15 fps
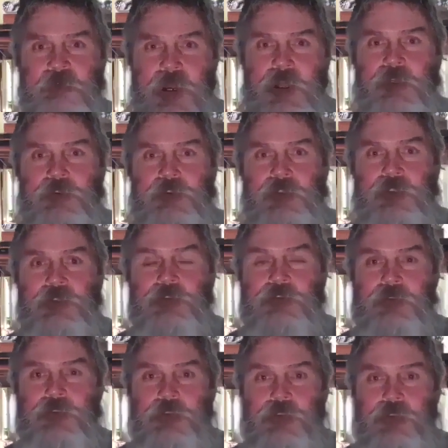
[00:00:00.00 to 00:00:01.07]
the top
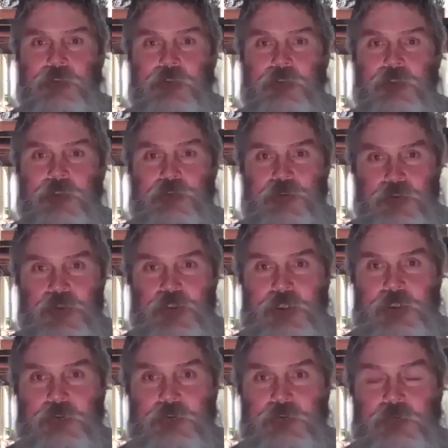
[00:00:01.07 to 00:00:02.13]
10 fallacies
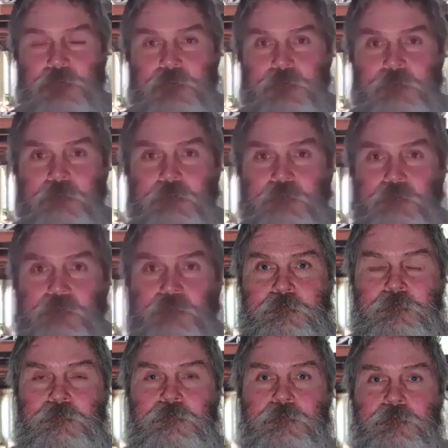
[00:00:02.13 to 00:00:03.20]
of Judaism.